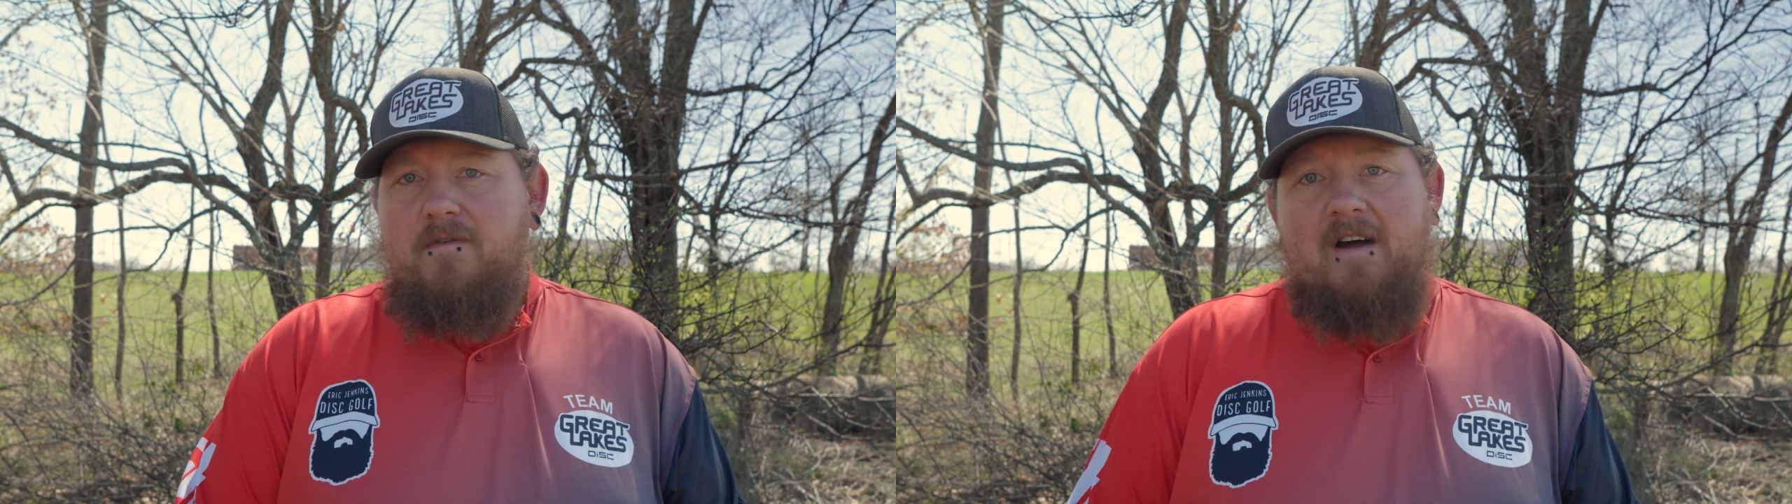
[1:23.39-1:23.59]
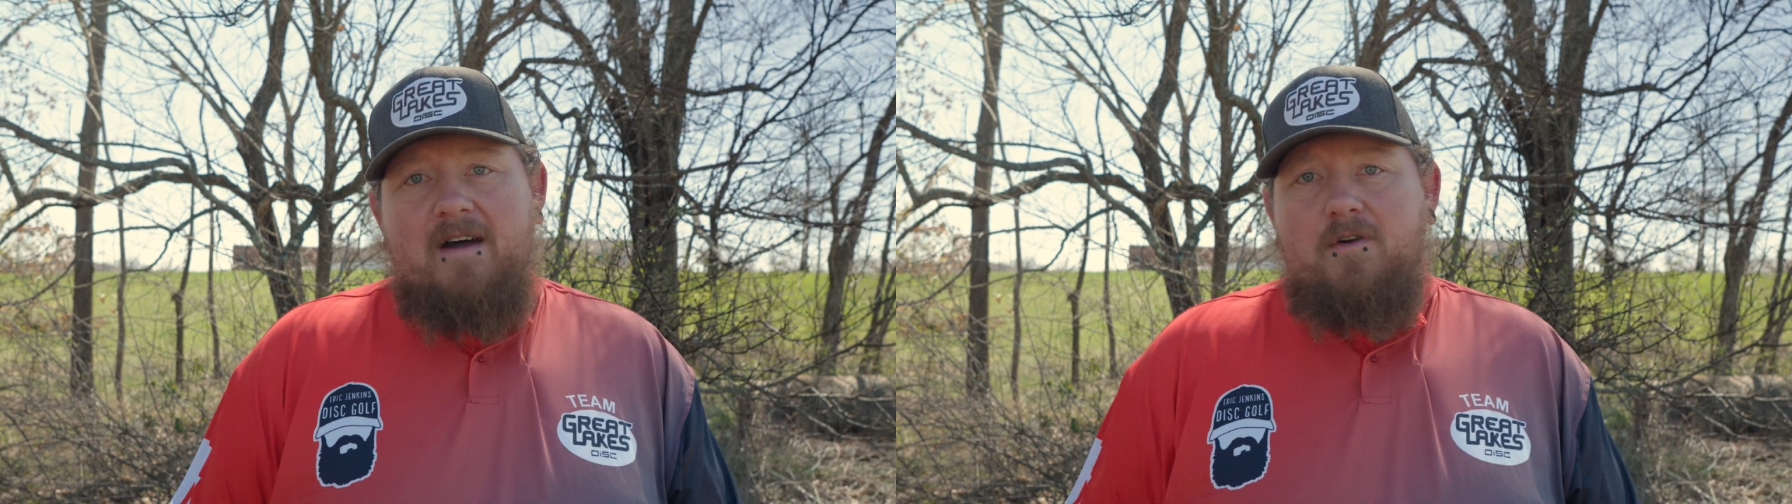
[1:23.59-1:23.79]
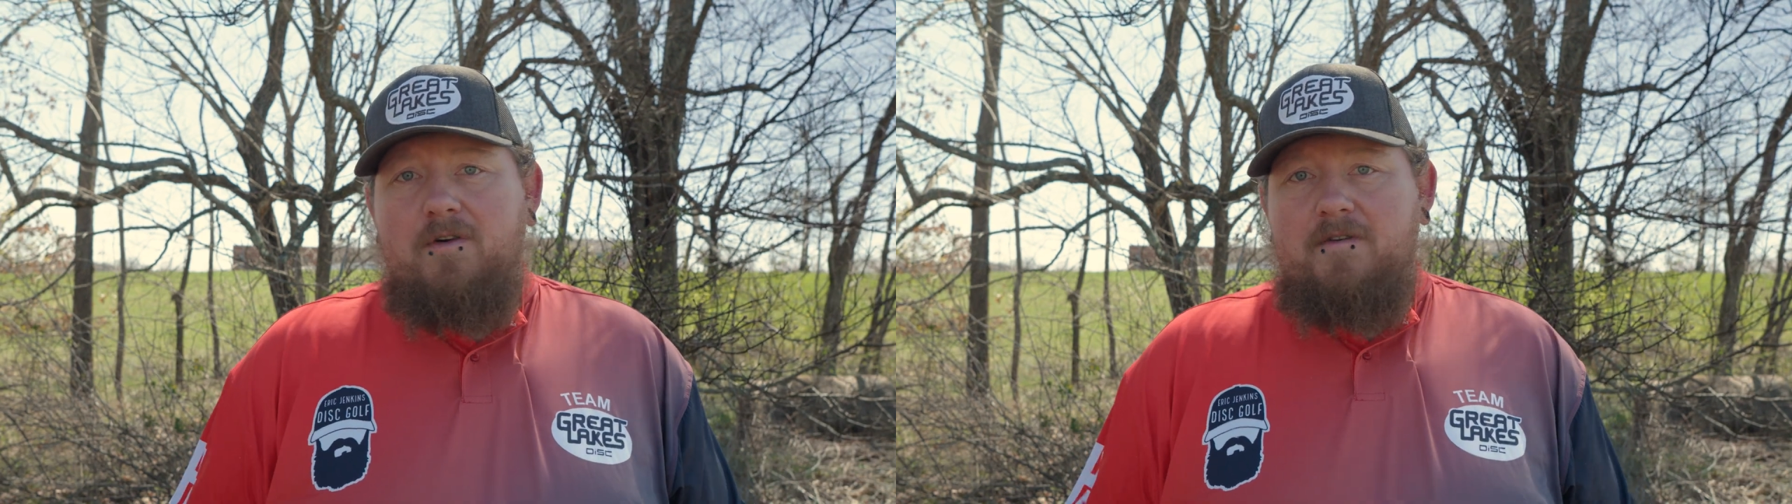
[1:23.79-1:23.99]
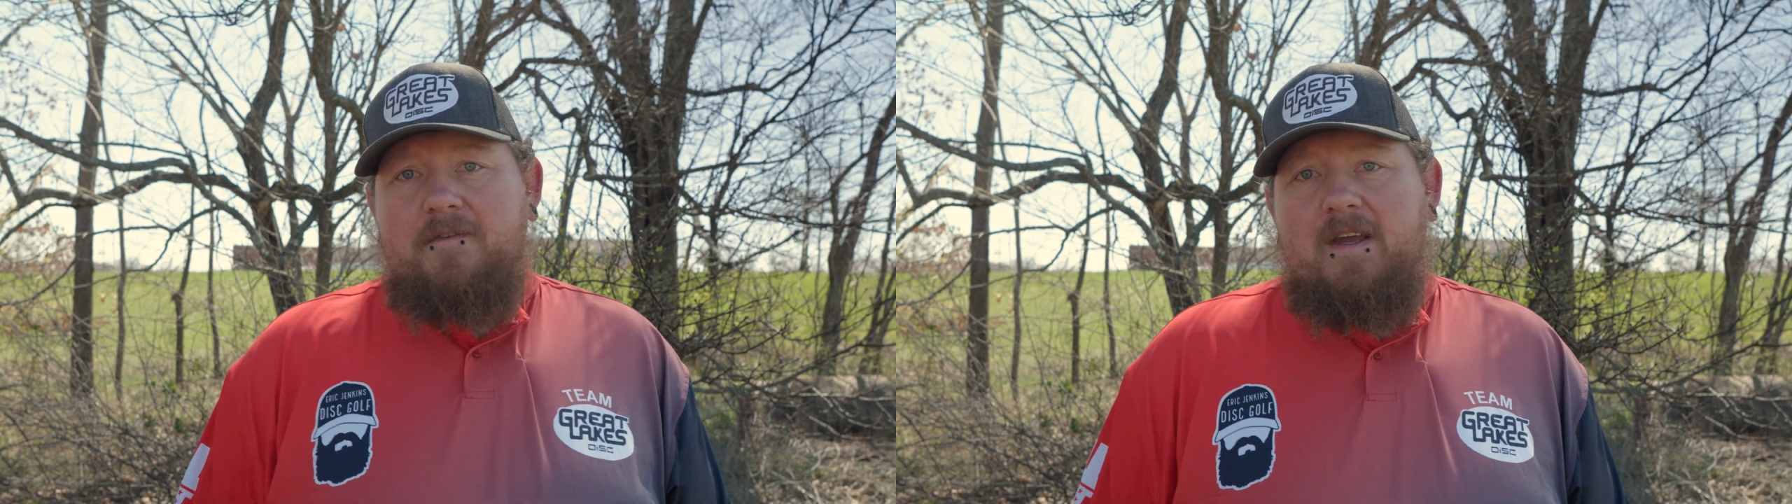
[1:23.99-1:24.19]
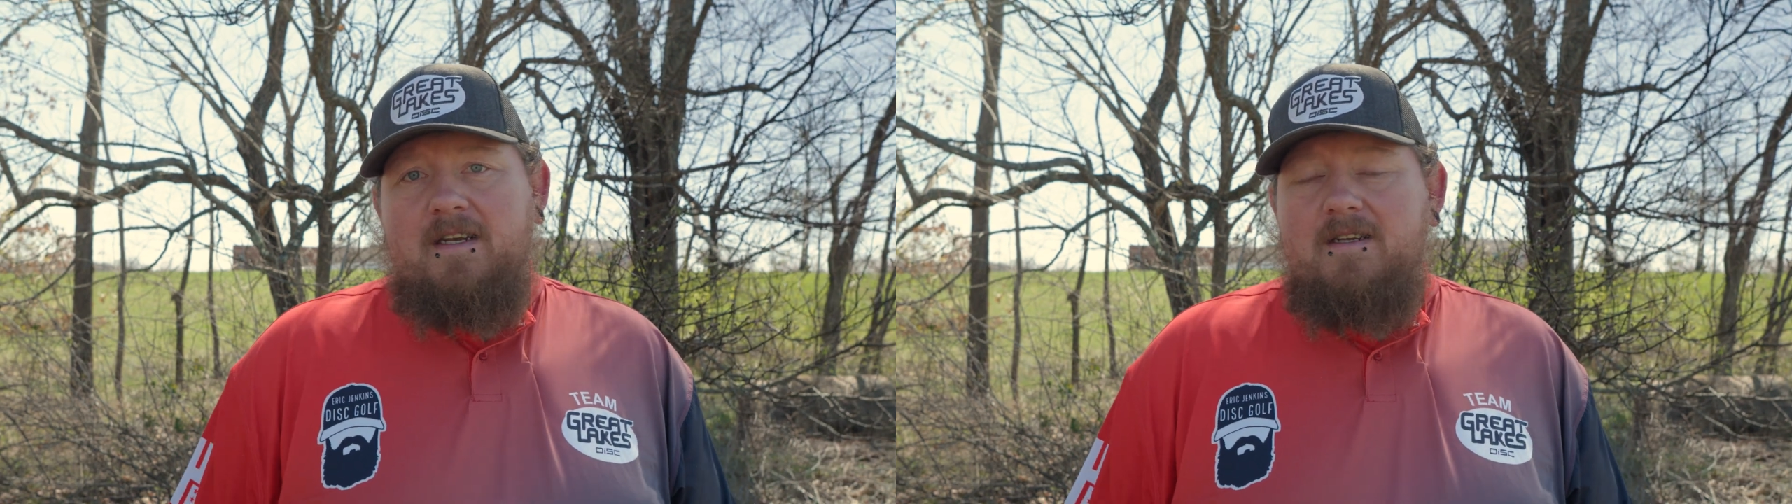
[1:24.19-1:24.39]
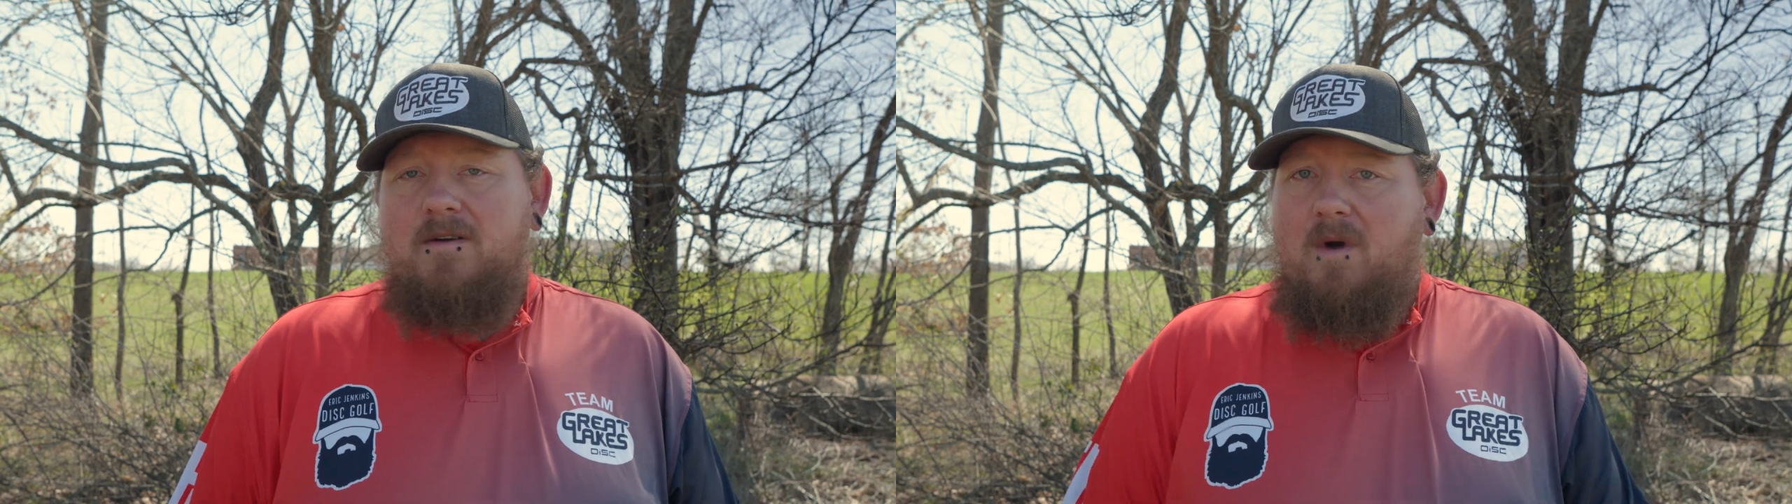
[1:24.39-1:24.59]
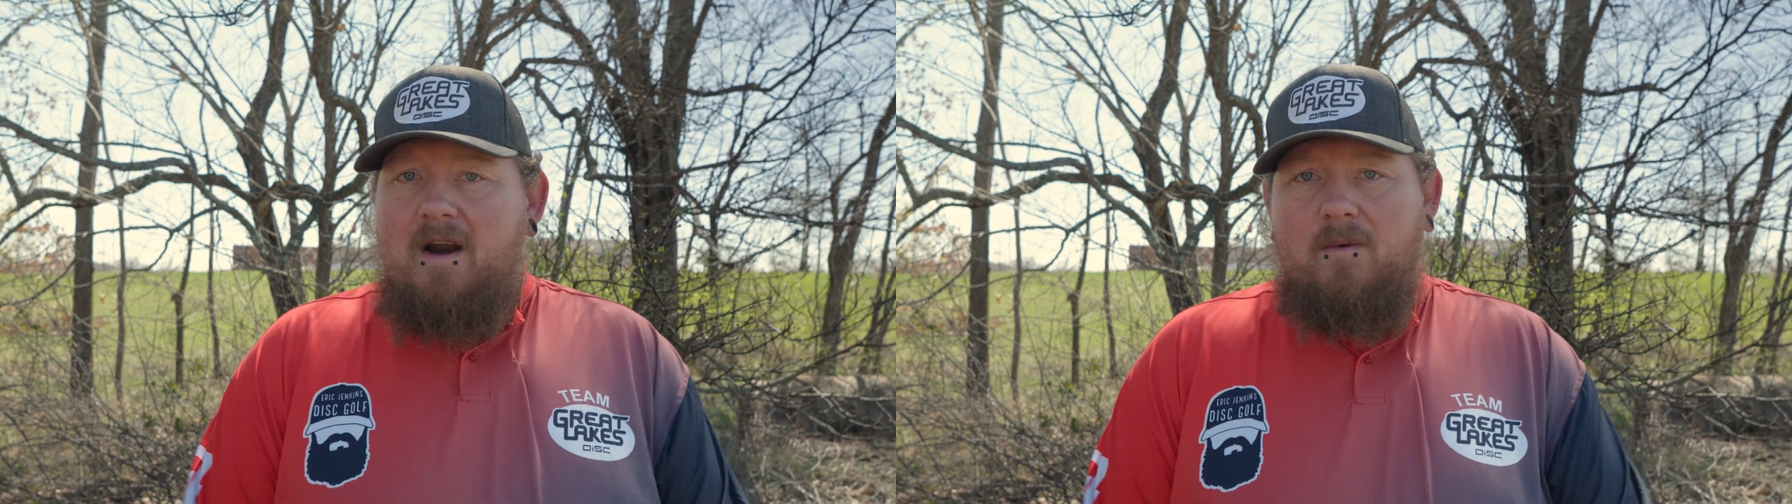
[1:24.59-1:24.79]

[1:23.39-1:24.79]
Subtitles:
500 feet right